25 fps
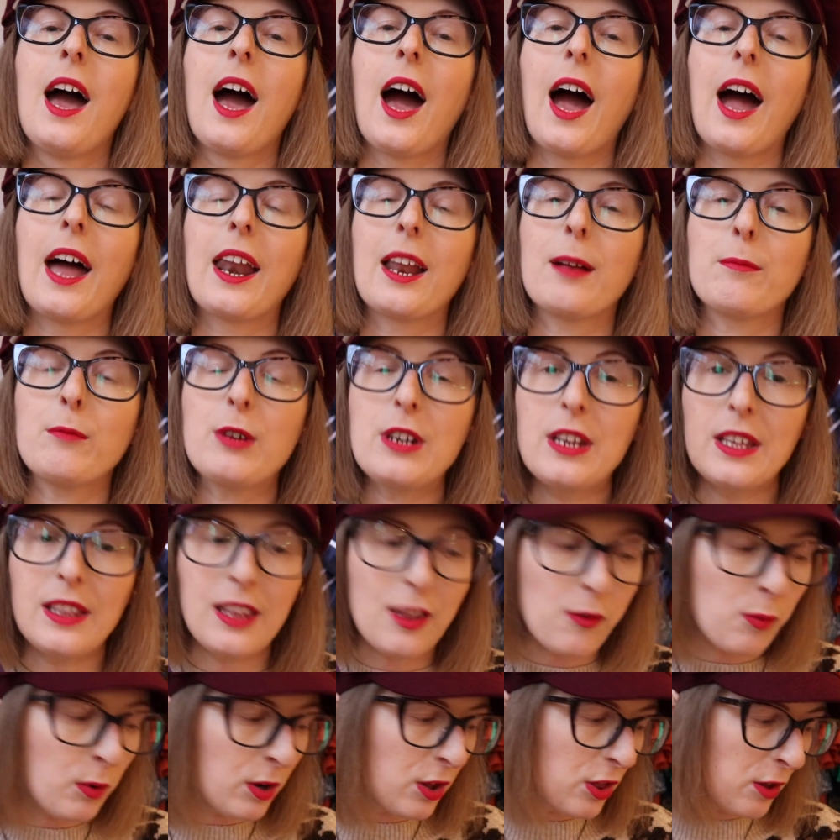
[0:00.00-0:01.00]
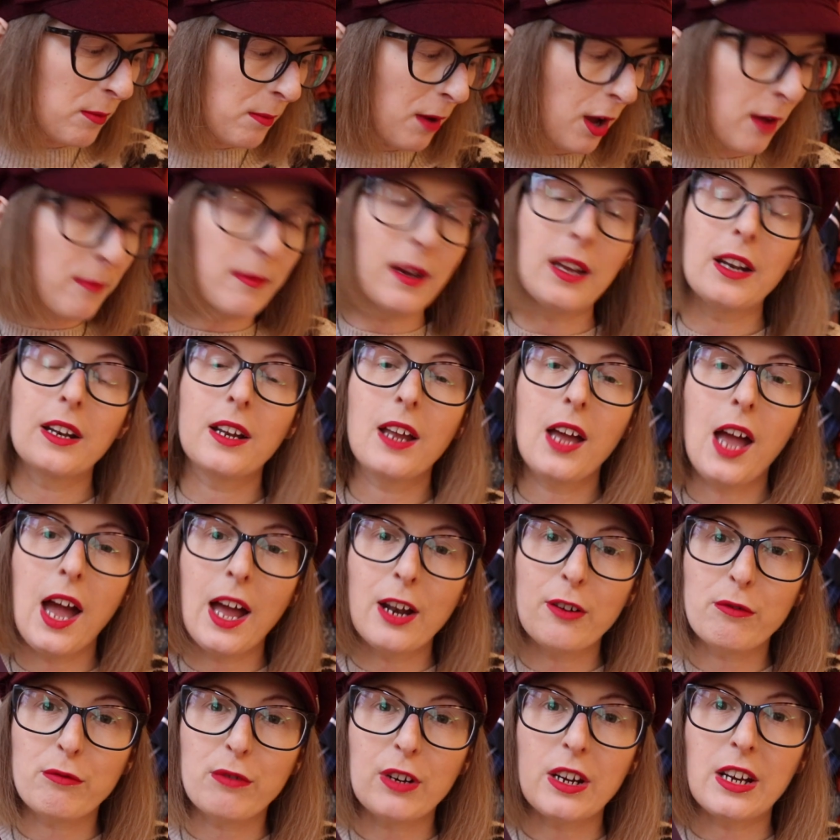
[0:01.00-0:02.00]
And I'm reading this one at the moment
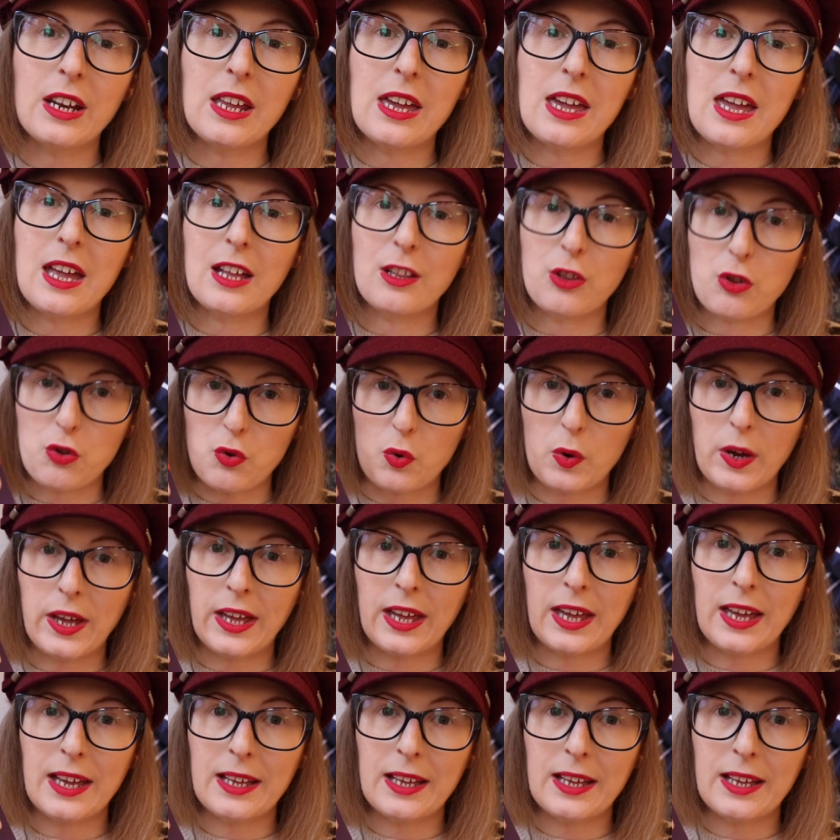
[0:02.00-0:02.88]
and really enjoying